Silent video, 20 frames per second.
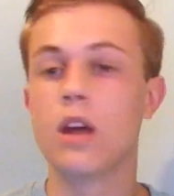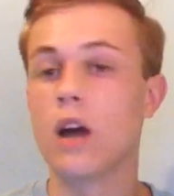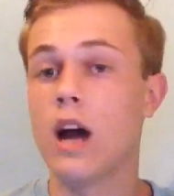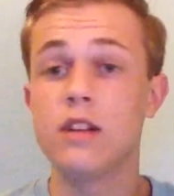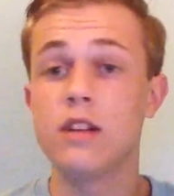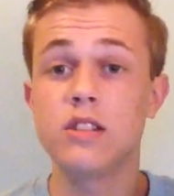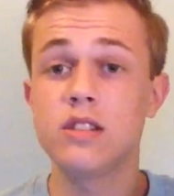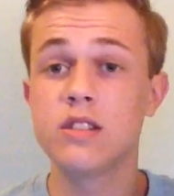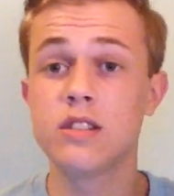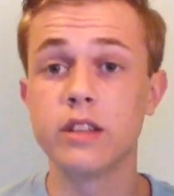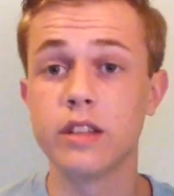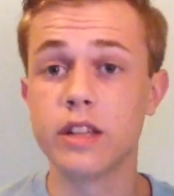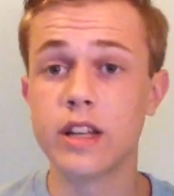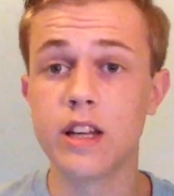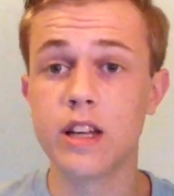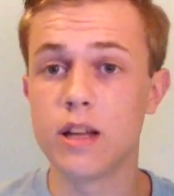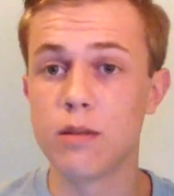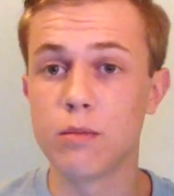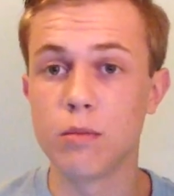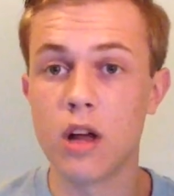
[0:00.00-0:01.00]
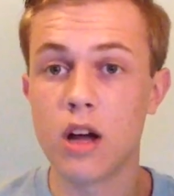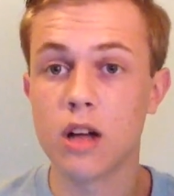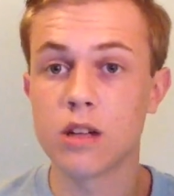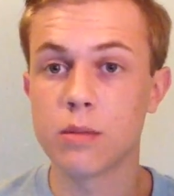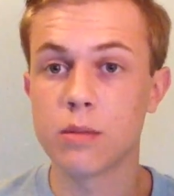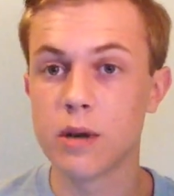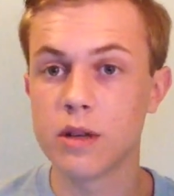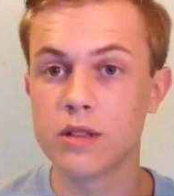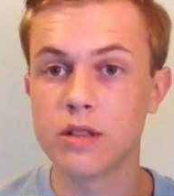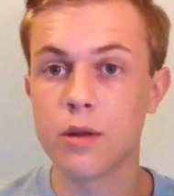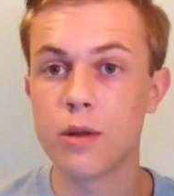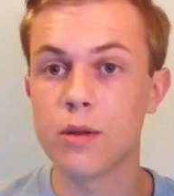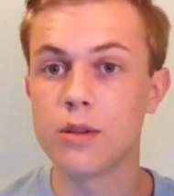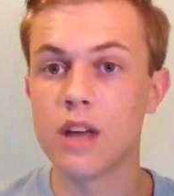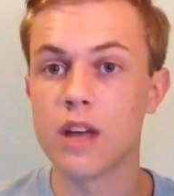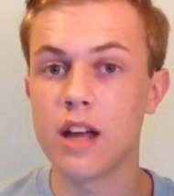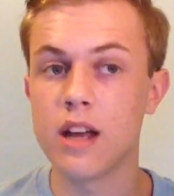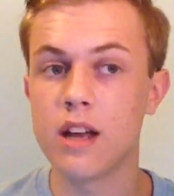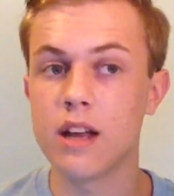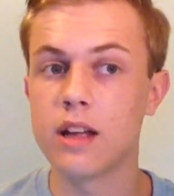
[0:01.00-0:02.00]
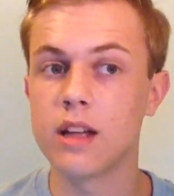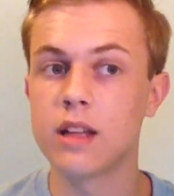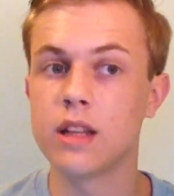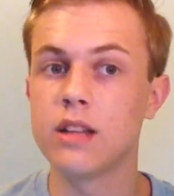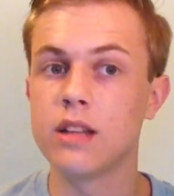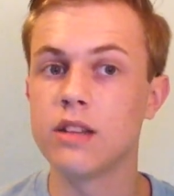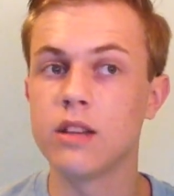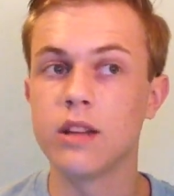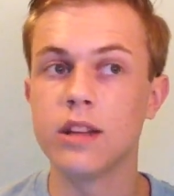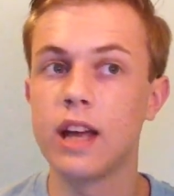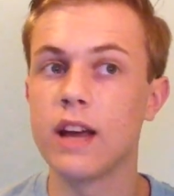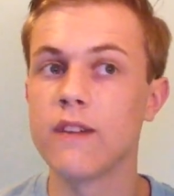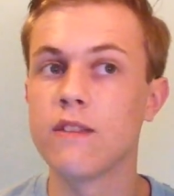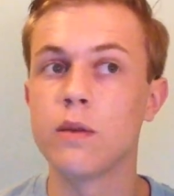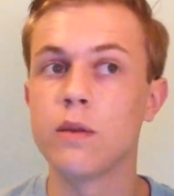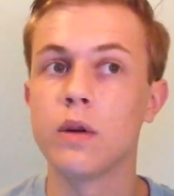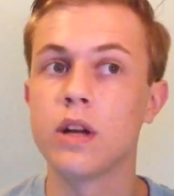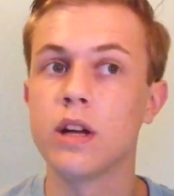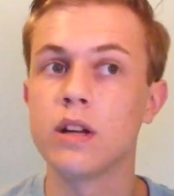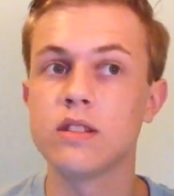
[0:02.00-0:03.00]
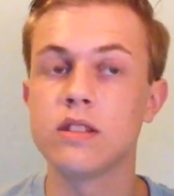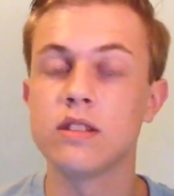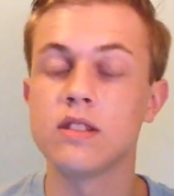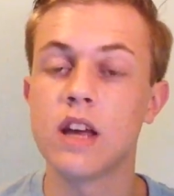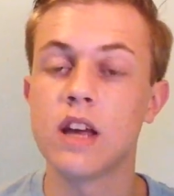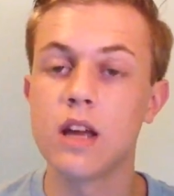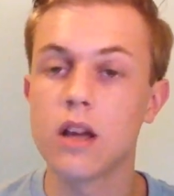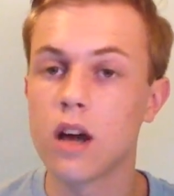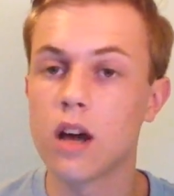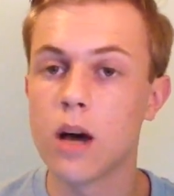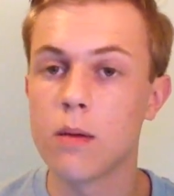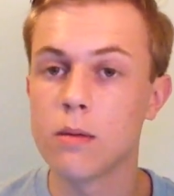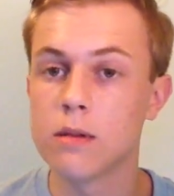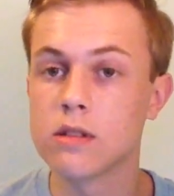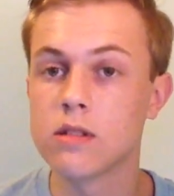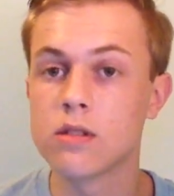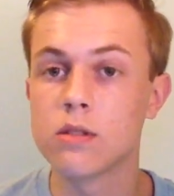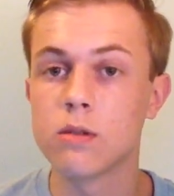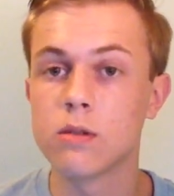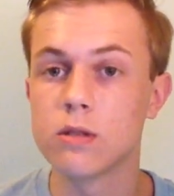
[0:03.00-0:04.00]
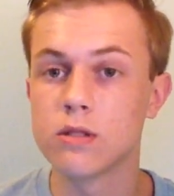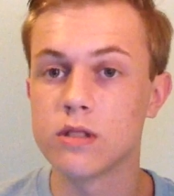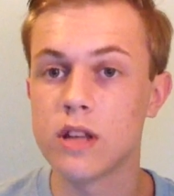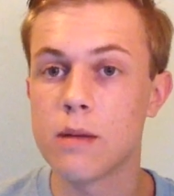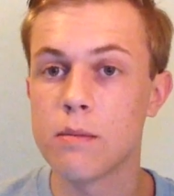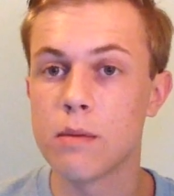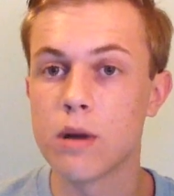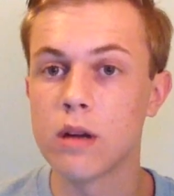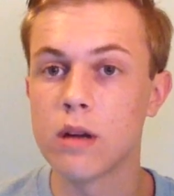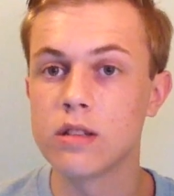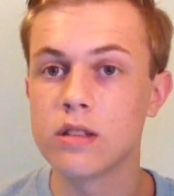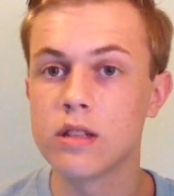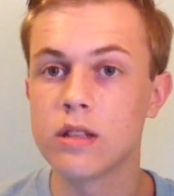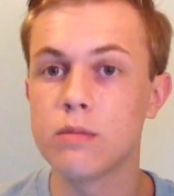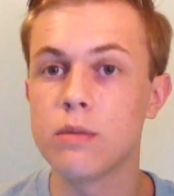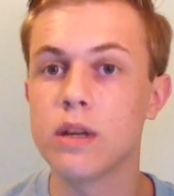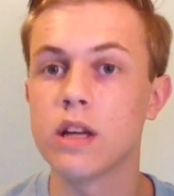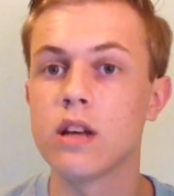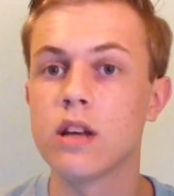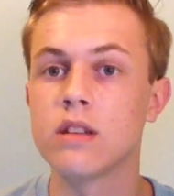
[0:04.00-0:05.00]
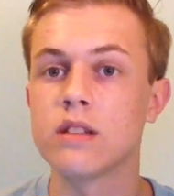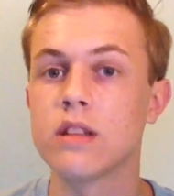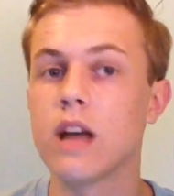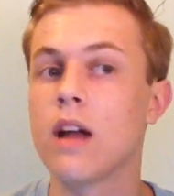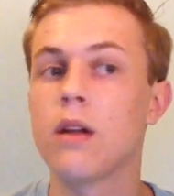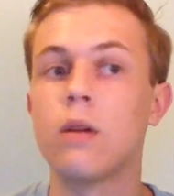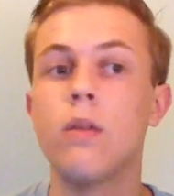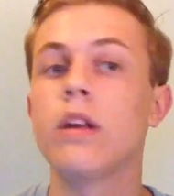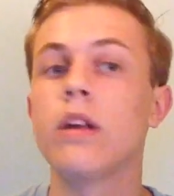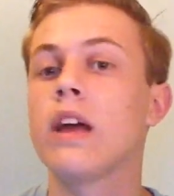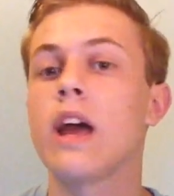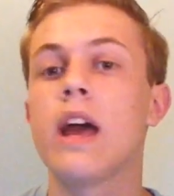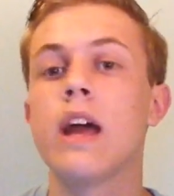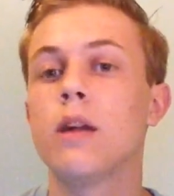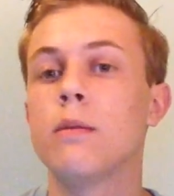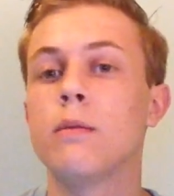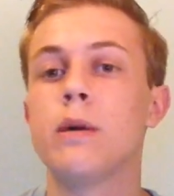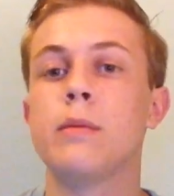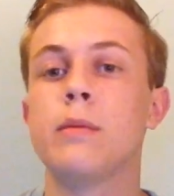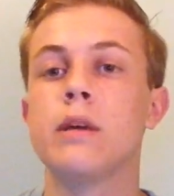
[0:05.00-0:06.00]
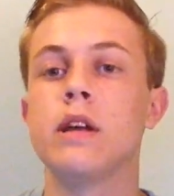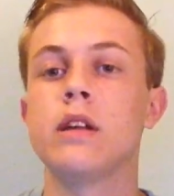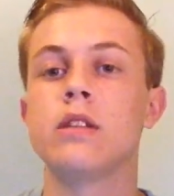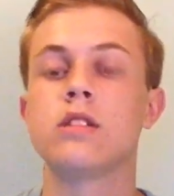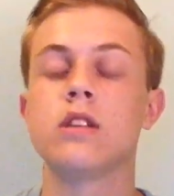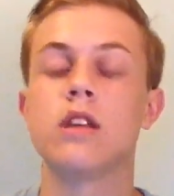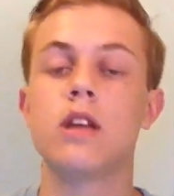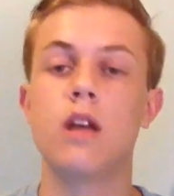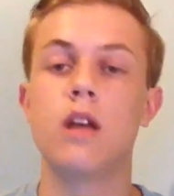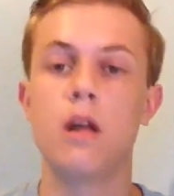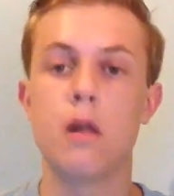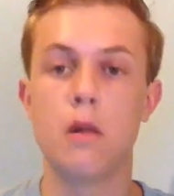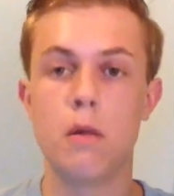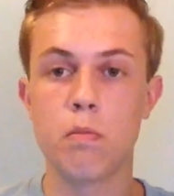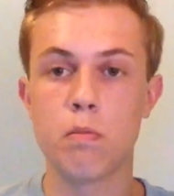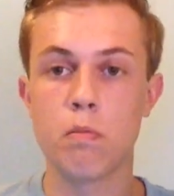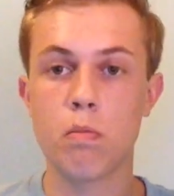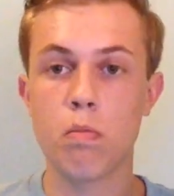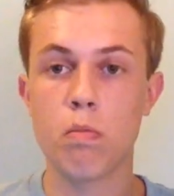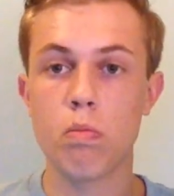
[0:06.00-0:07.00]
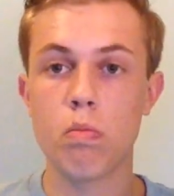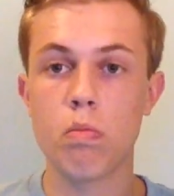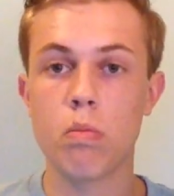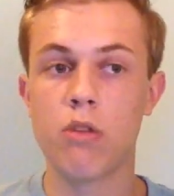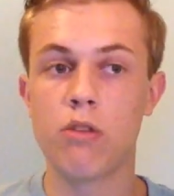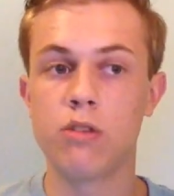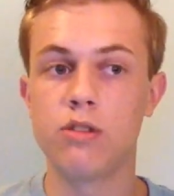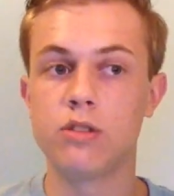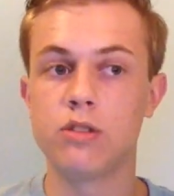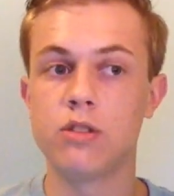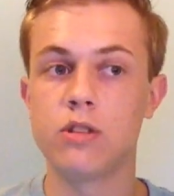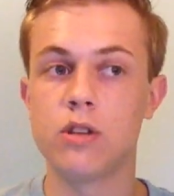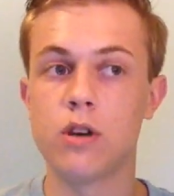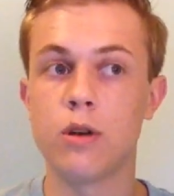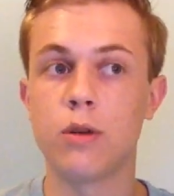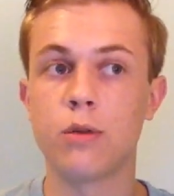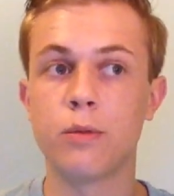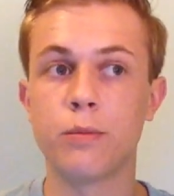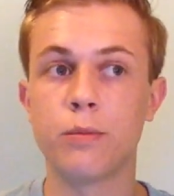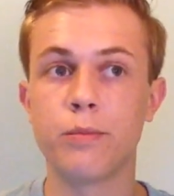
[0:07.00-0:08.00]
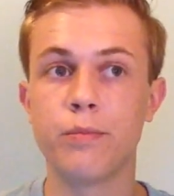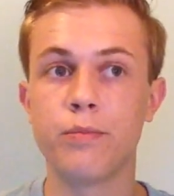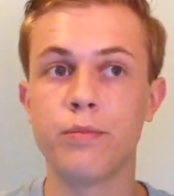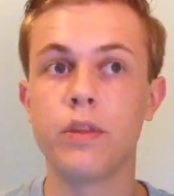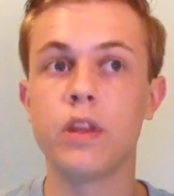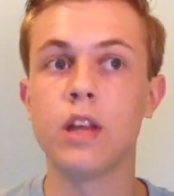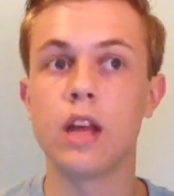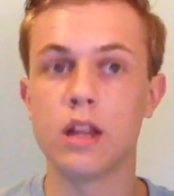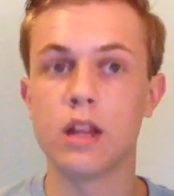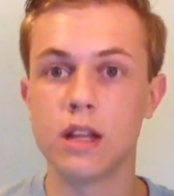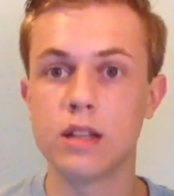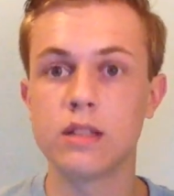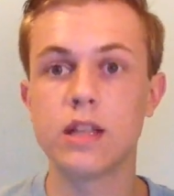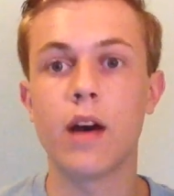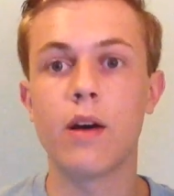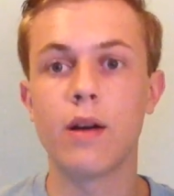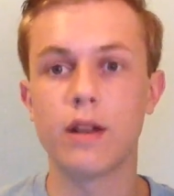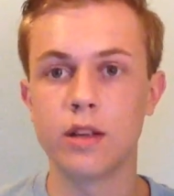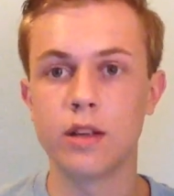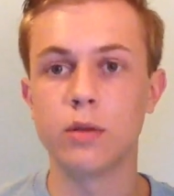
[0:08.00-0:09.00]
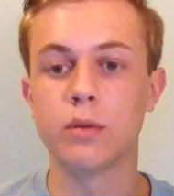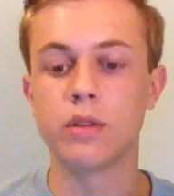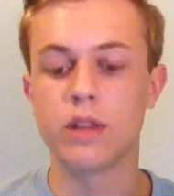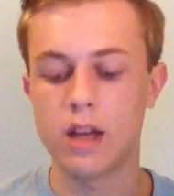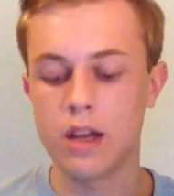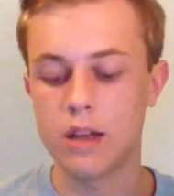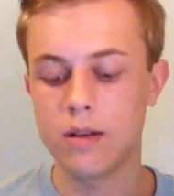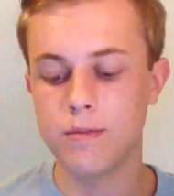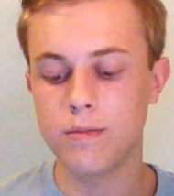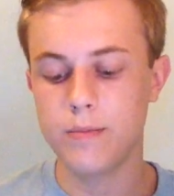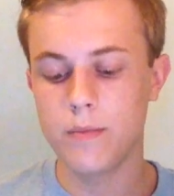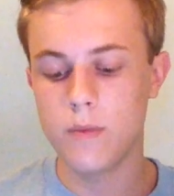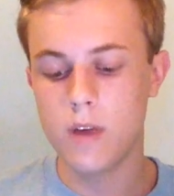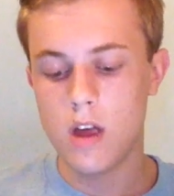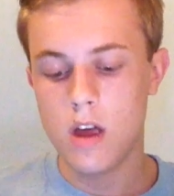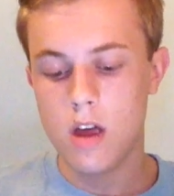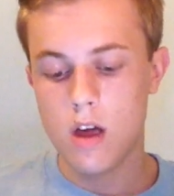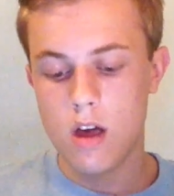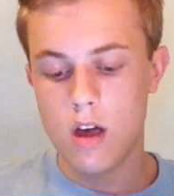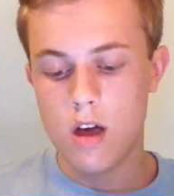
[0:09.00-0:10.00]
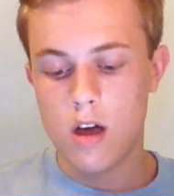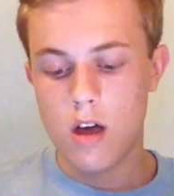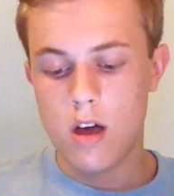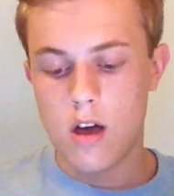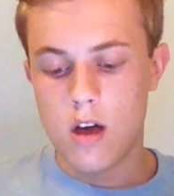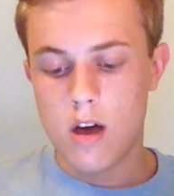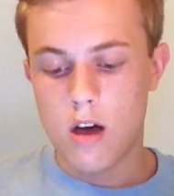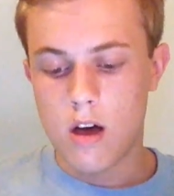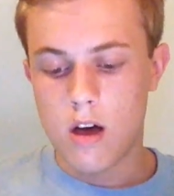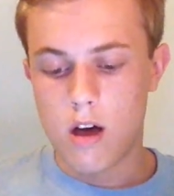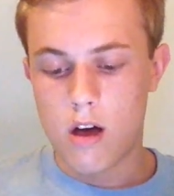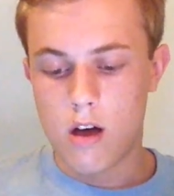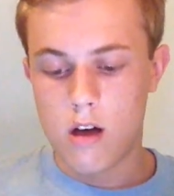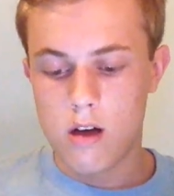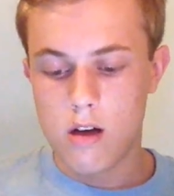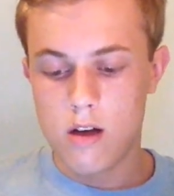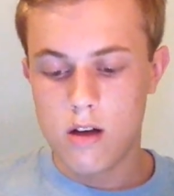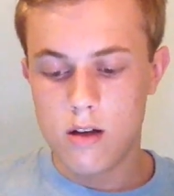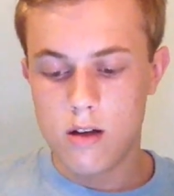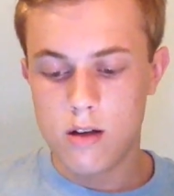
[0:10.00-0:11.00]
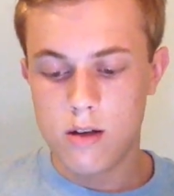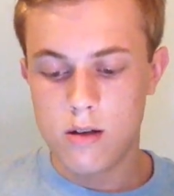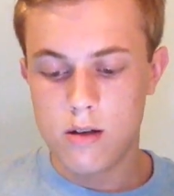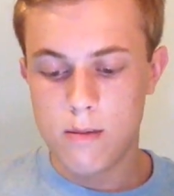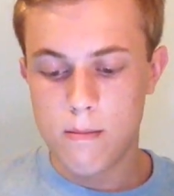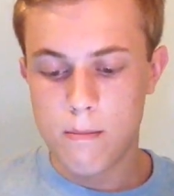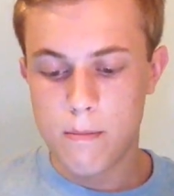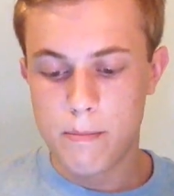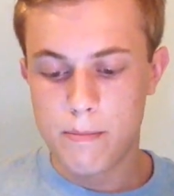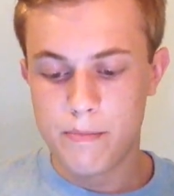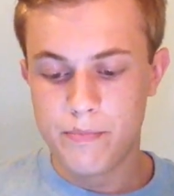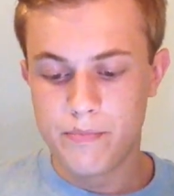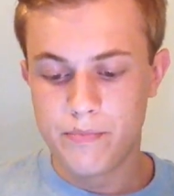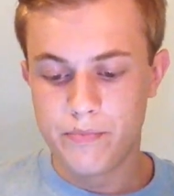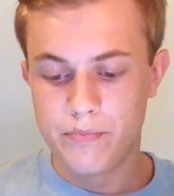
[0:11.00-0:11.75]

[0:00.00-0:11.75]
I just delete it and block the person who's hating and then delete everyone else's hate comments towards that person because I don't like hate on my page. So, yeah, that's how I deal with hate. Um,